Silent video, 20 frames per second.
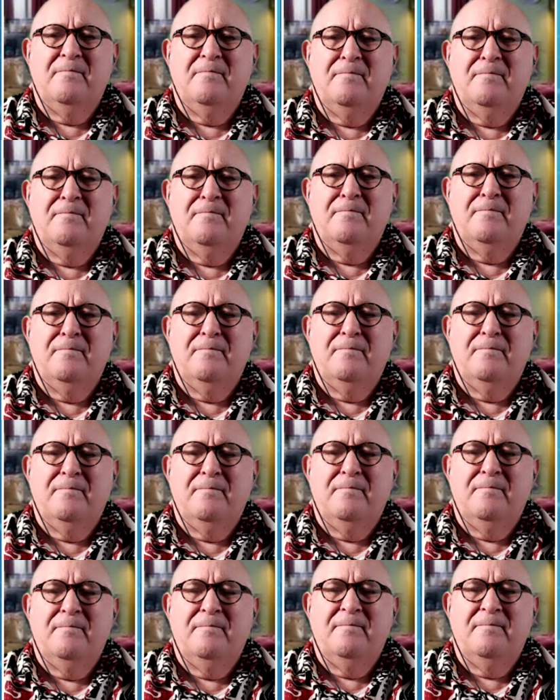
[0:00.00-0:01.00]

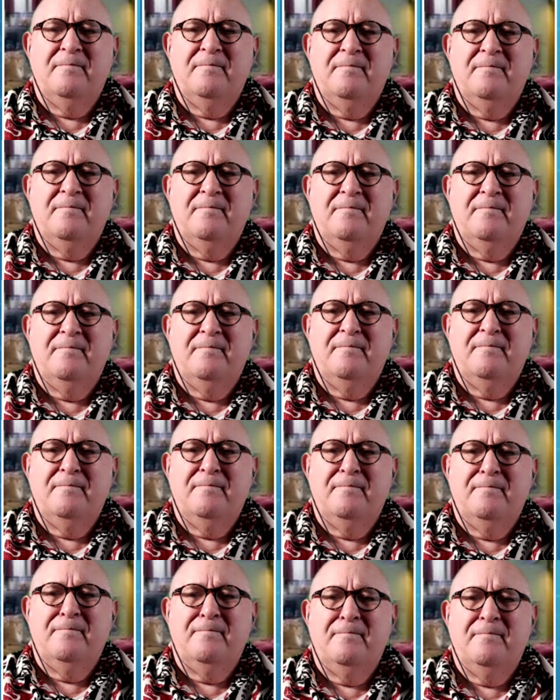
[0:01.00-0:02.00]

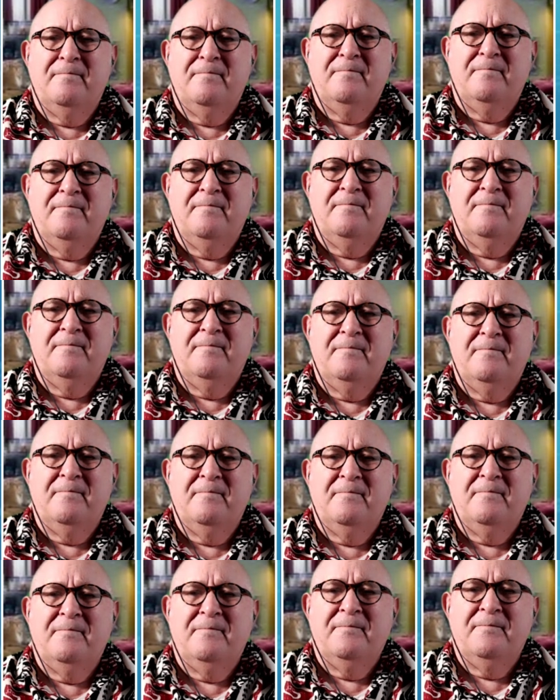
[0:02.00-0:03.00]

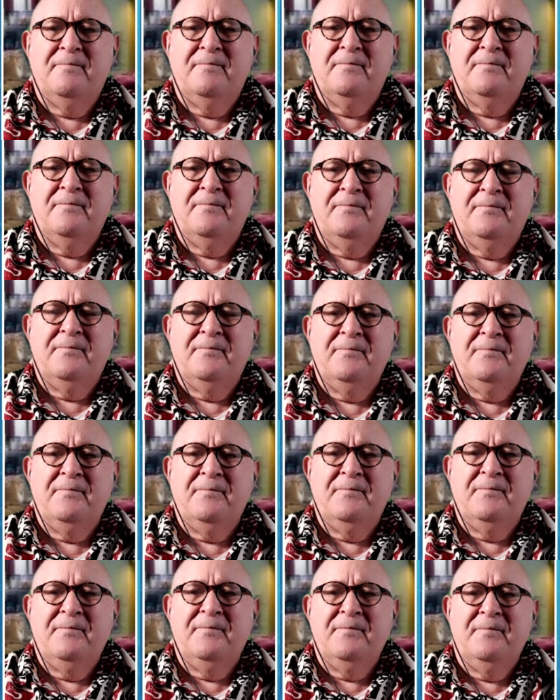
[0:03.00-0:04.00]

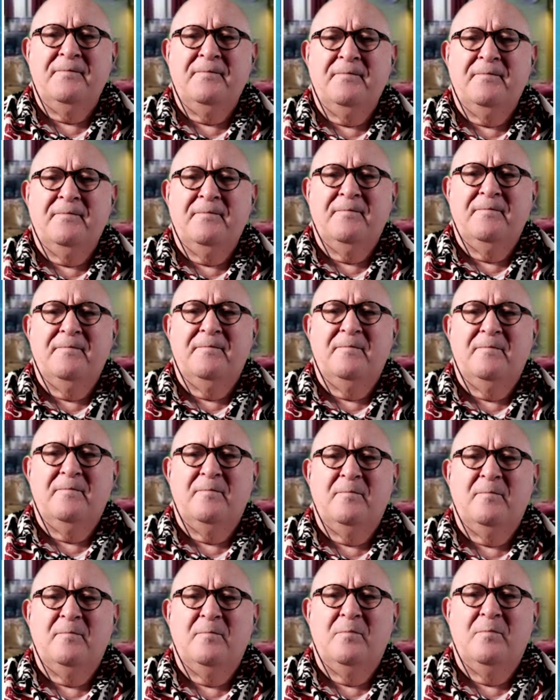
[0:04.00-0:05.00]

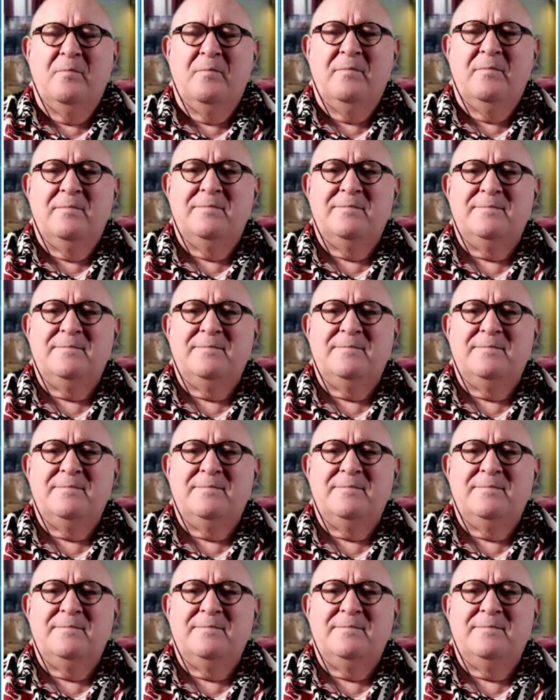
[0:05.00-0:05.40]
[no speech]